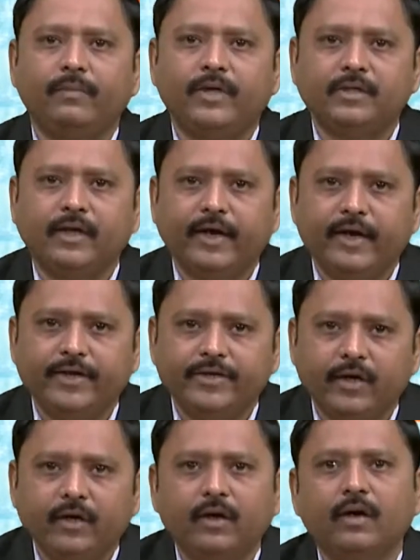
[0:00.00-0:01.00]
its
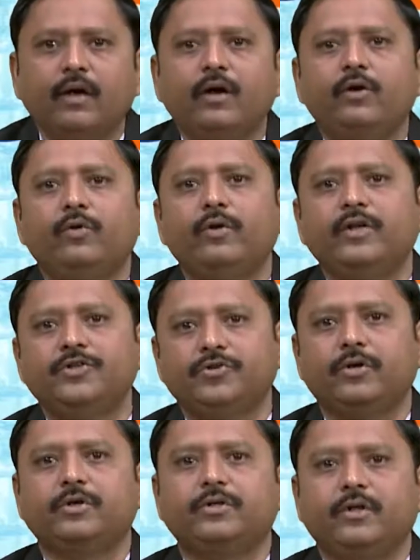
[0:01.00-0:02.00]
creation to
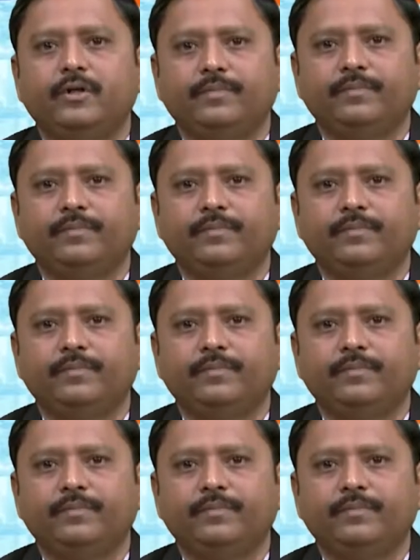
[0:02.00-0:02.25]
destruction.